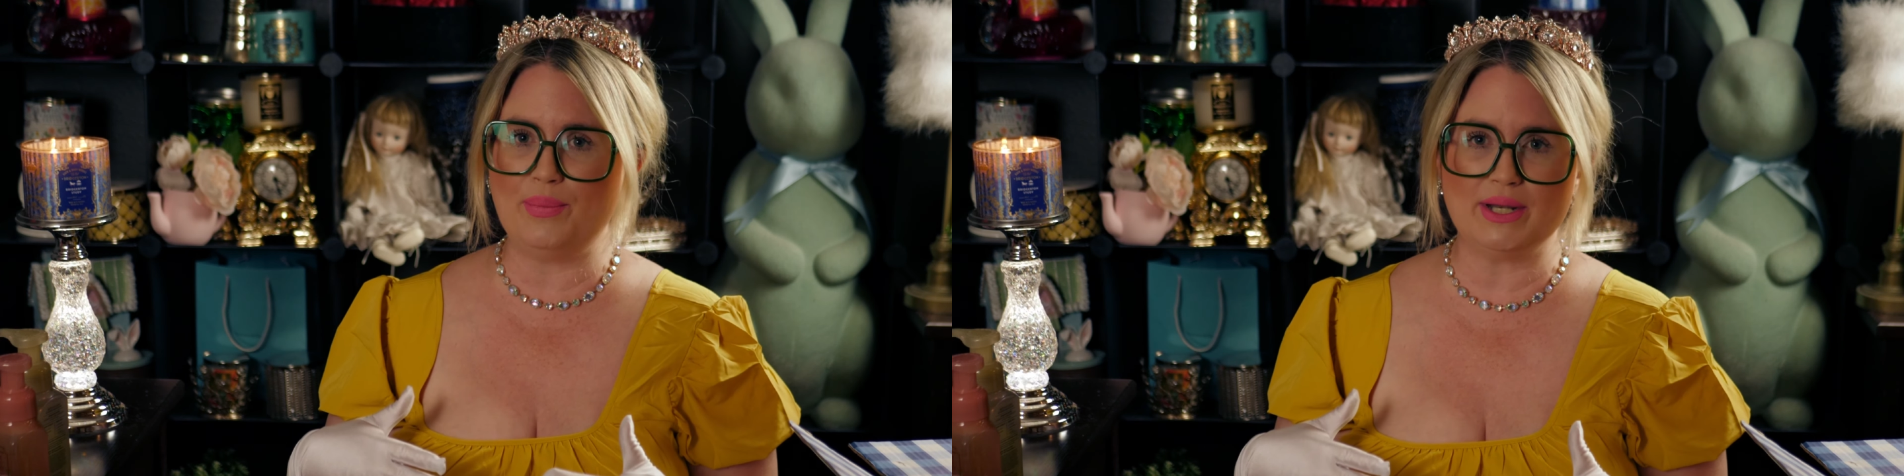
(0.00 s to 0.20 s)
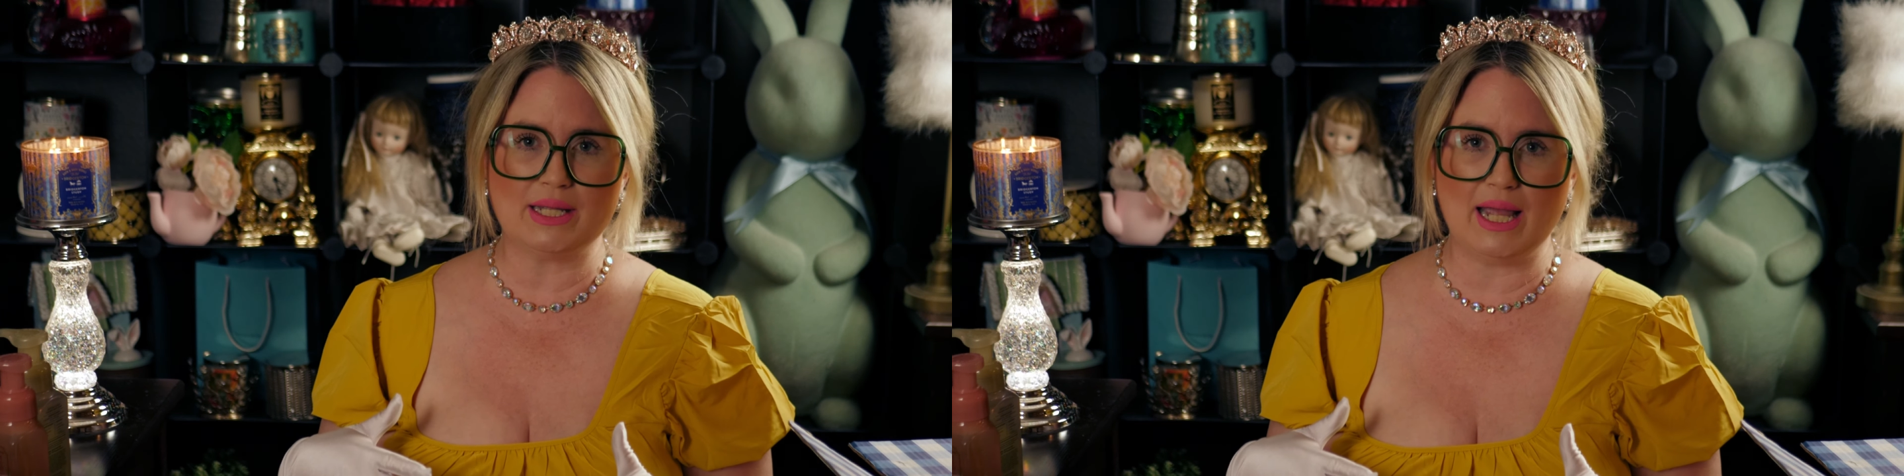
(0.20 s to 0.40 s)

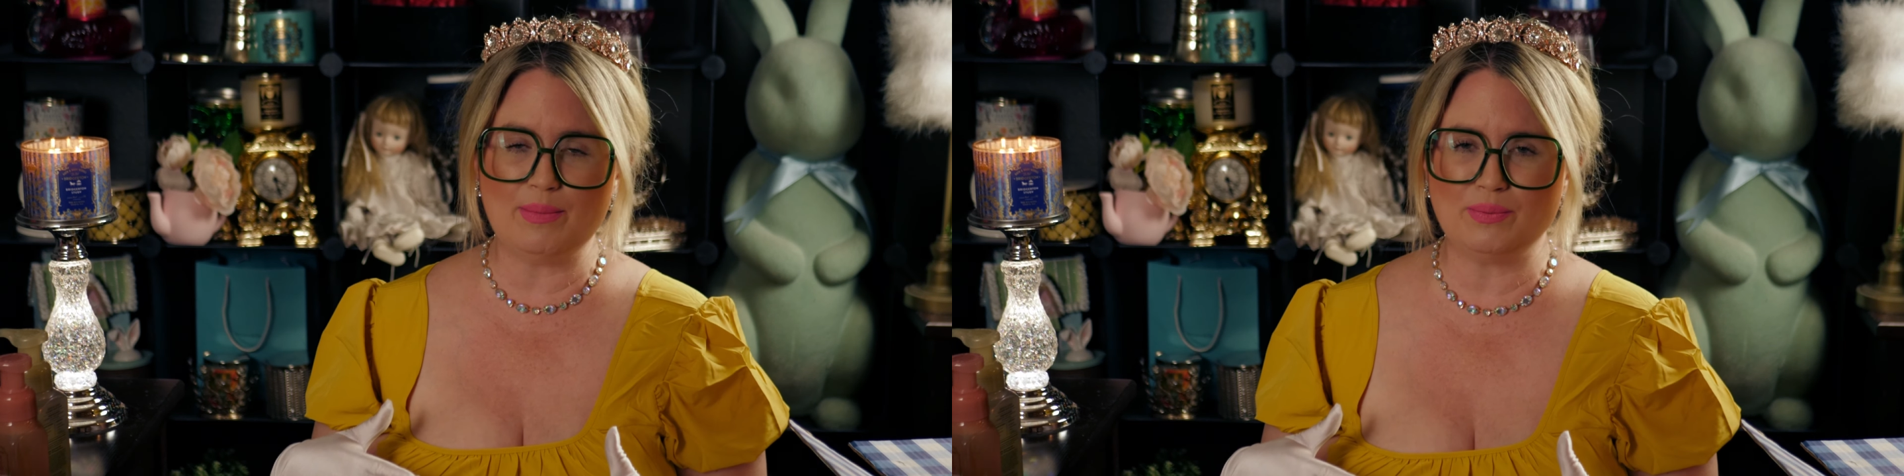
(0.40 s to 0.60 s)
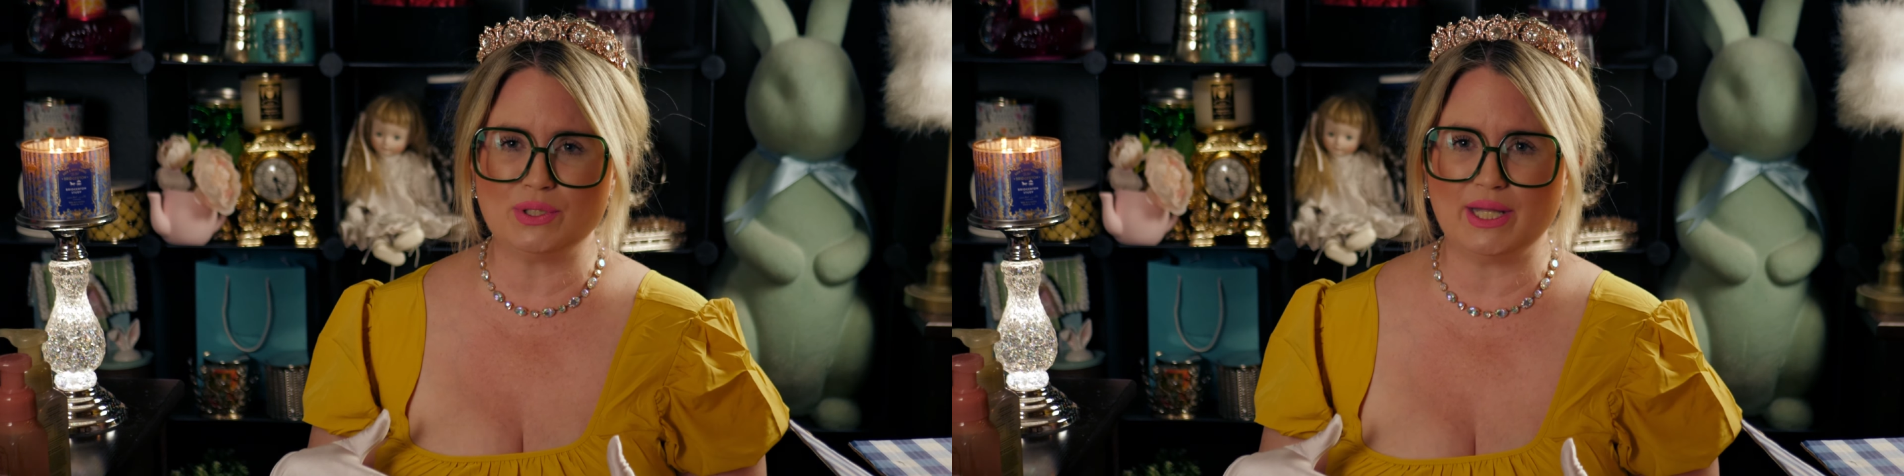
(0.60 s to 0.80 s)
but it came
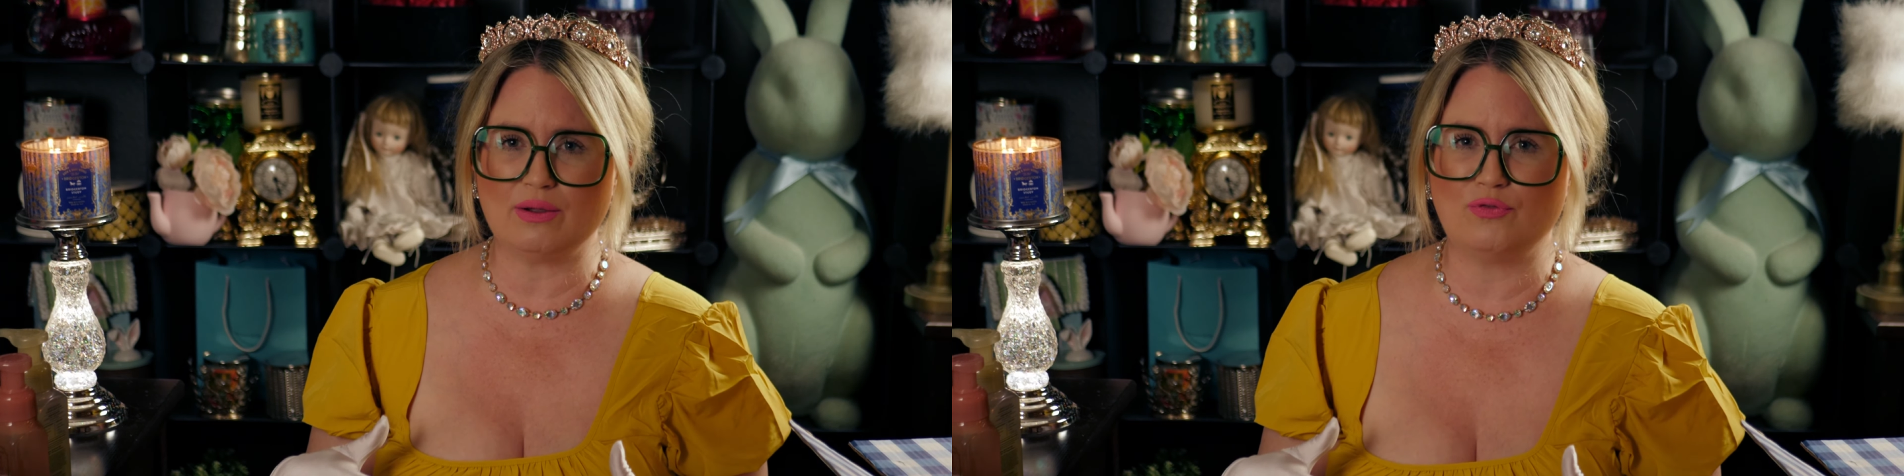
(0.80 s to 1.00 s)
up to like